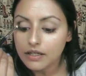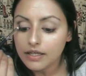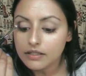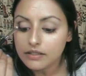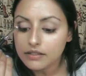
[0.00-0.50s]

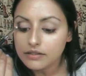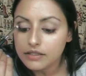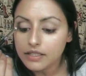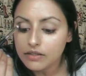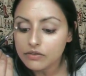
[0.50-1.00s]
and into
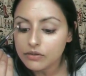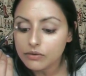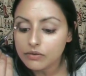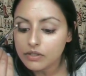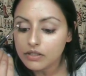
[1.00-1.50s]
the outer
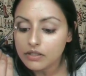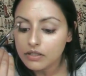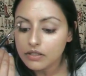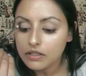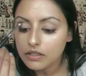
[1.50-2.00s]
corner.
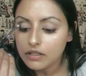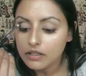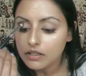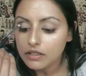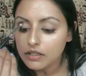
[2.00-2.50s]

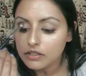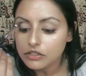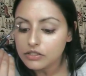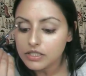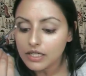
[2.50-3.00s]
And
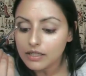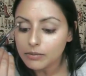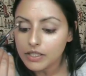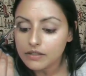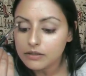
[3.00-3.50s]
just gently
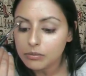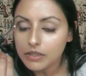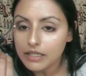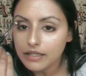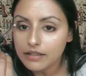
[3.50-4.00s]
begin to
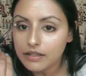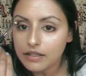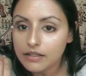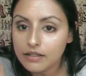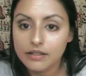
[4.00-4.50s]
blend
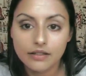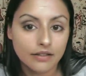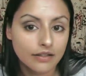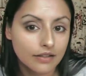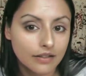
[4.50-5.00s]
it,
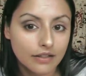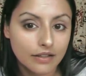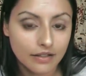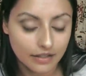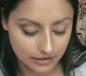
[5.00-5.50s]

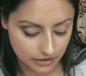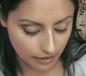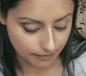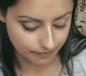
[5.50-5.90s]
like so.